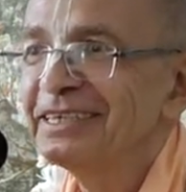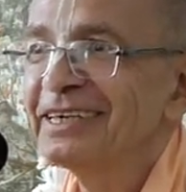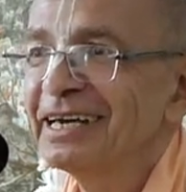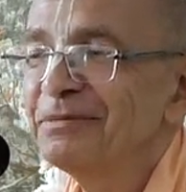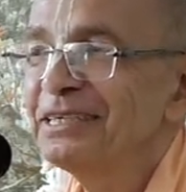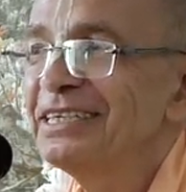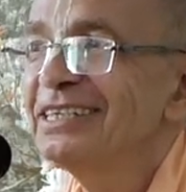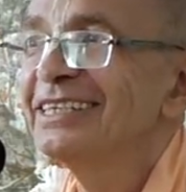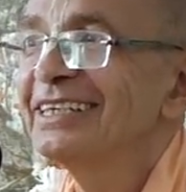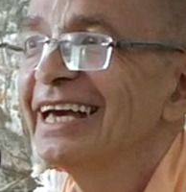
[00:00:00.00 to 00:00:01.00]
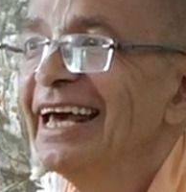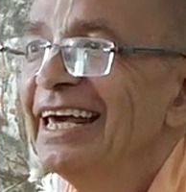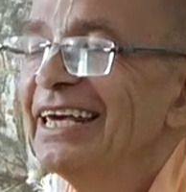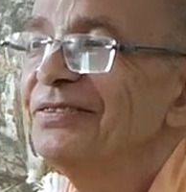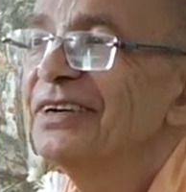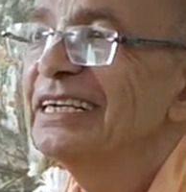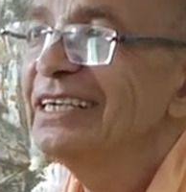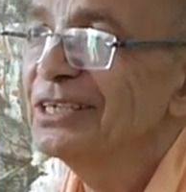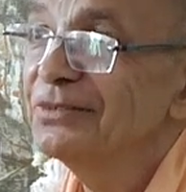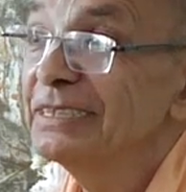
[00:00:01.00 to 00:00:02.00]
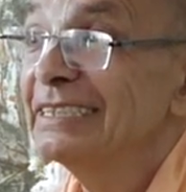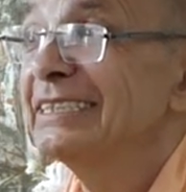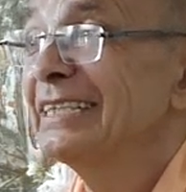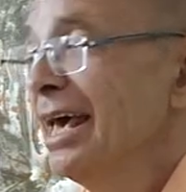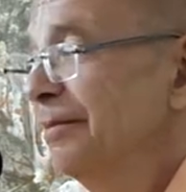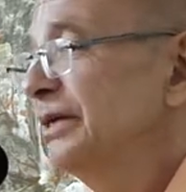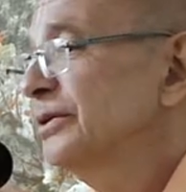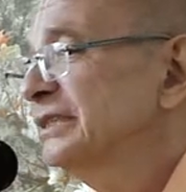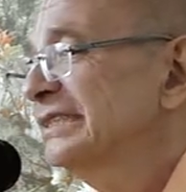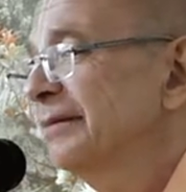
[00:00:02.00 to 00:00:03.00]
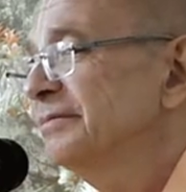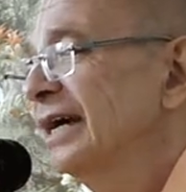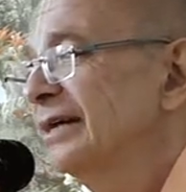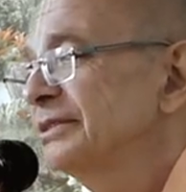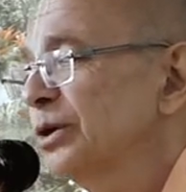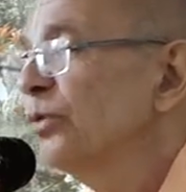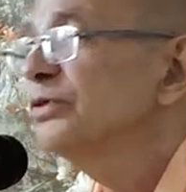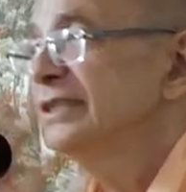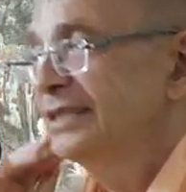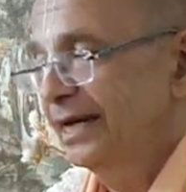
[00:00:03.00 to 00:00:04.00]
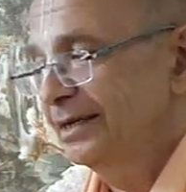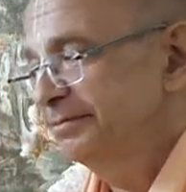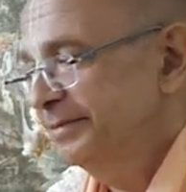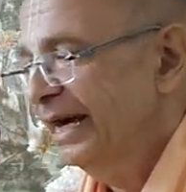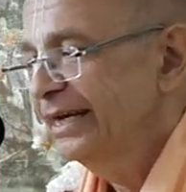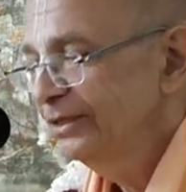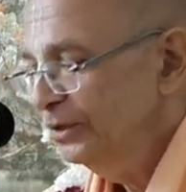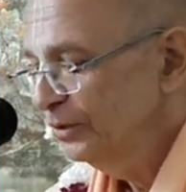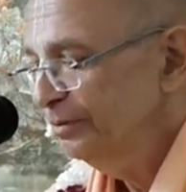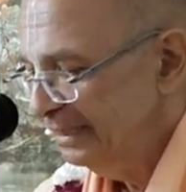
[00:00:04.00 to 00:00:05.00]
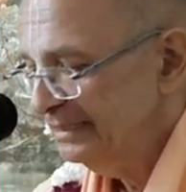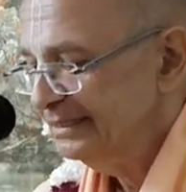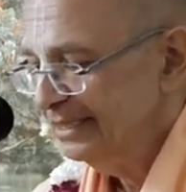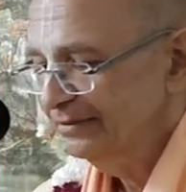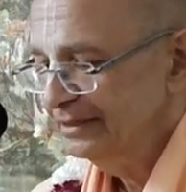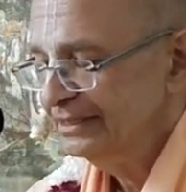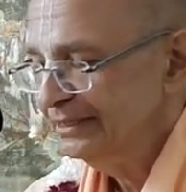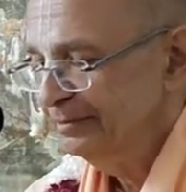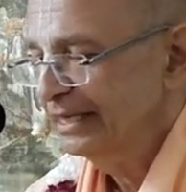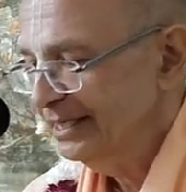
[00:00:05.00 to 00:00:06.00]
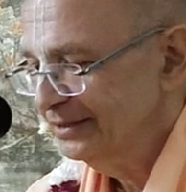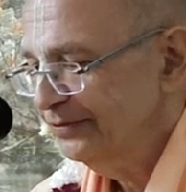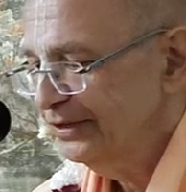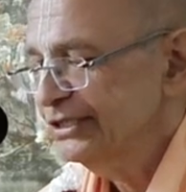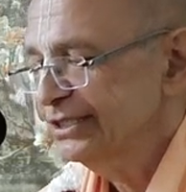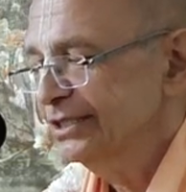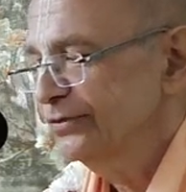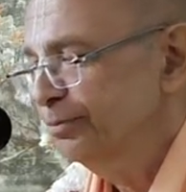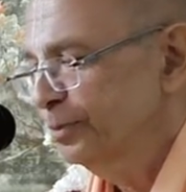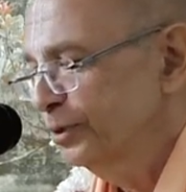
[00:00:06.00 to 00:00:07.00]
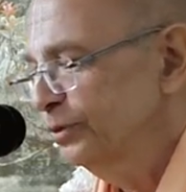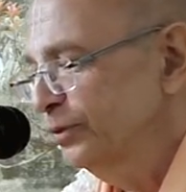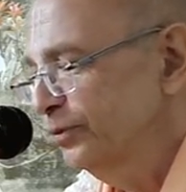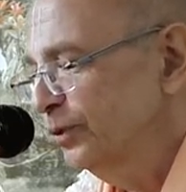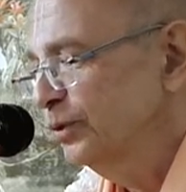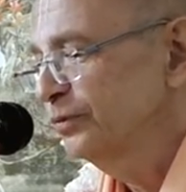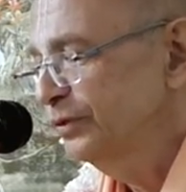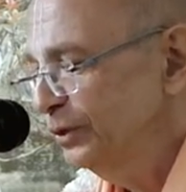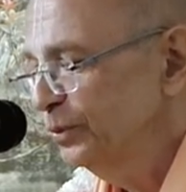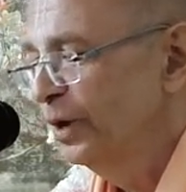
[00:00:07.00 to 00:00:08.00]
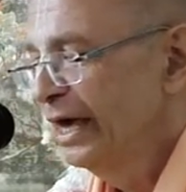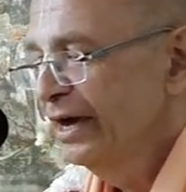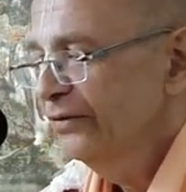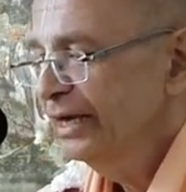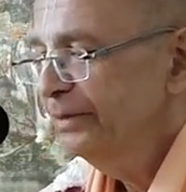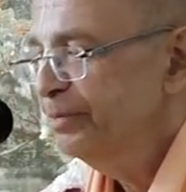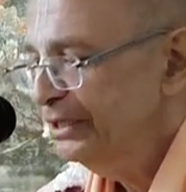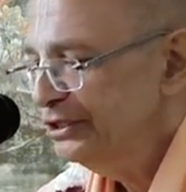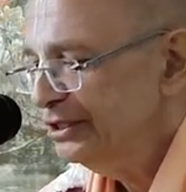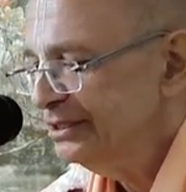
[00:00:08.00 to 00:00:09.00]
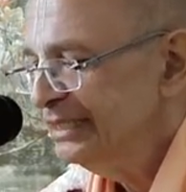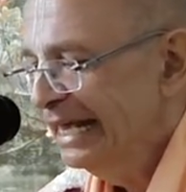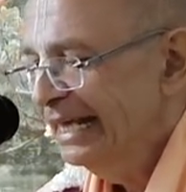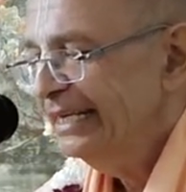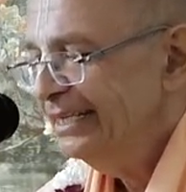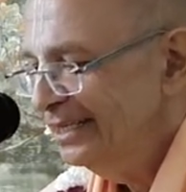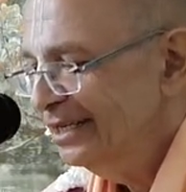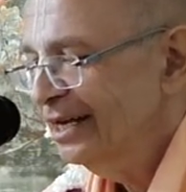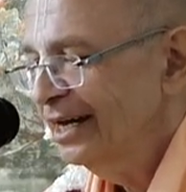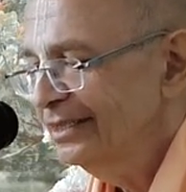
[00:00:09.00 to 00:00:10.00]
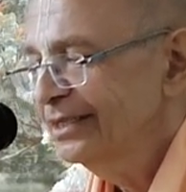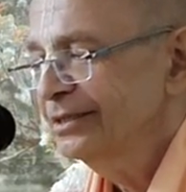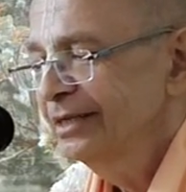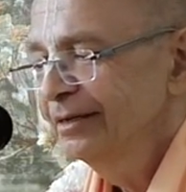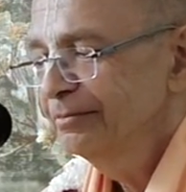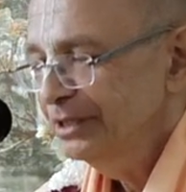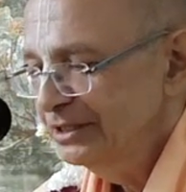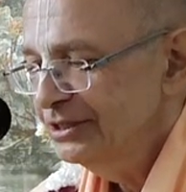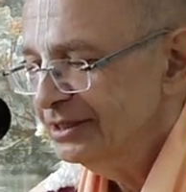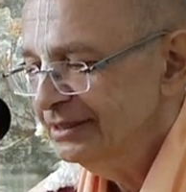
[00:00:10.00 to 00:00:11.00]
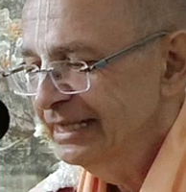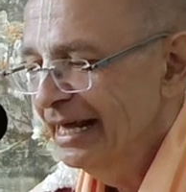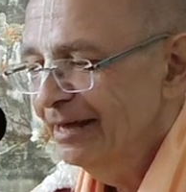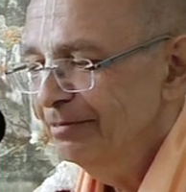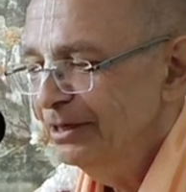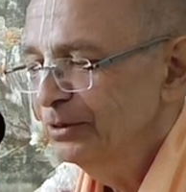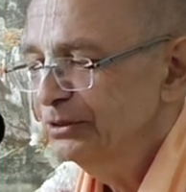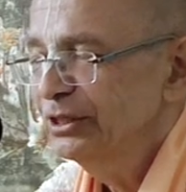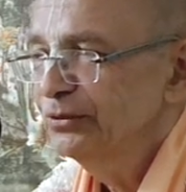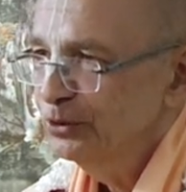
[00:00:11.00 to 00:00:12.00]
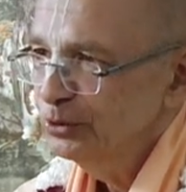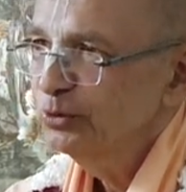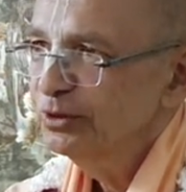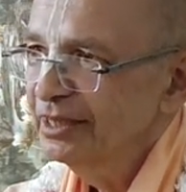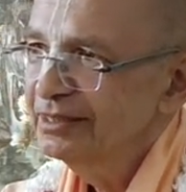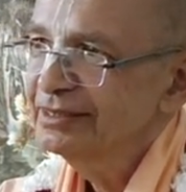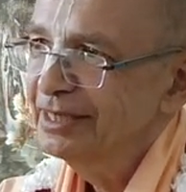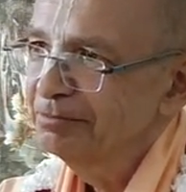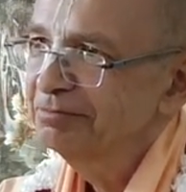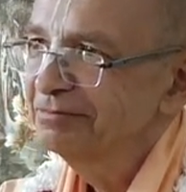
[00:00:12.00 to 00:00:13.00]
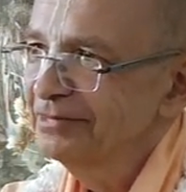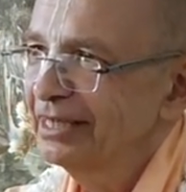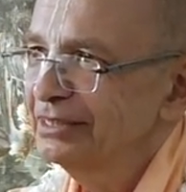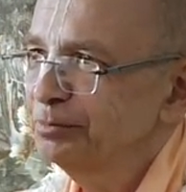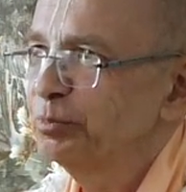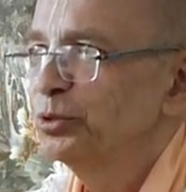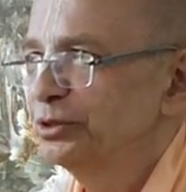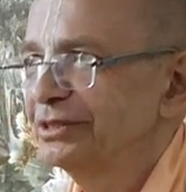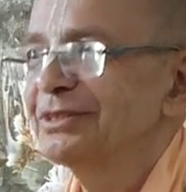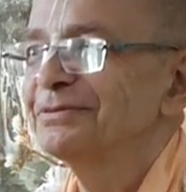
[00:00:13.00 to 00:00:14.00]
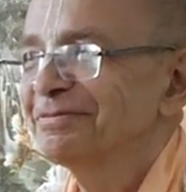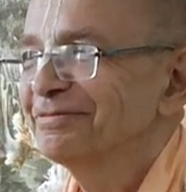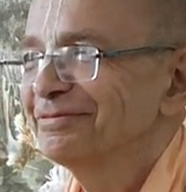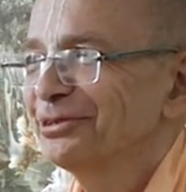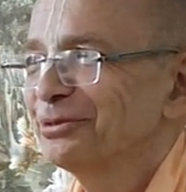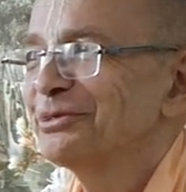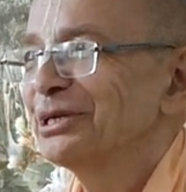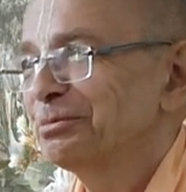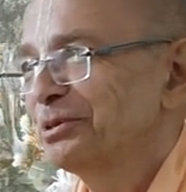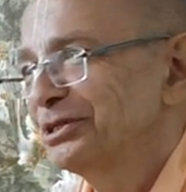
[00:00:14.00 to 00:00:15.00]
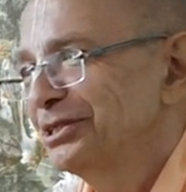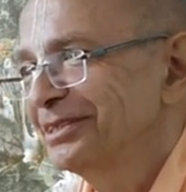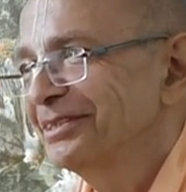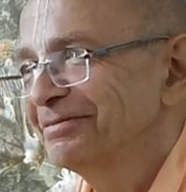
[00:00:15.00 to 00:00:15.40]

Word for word: I'm hearing. If I hear with this, because sometimes, oftentimes, I know it myself. This is my confession in front of all of you. Why preachers hear other preachers? Because they want to get some nice points from their preaching,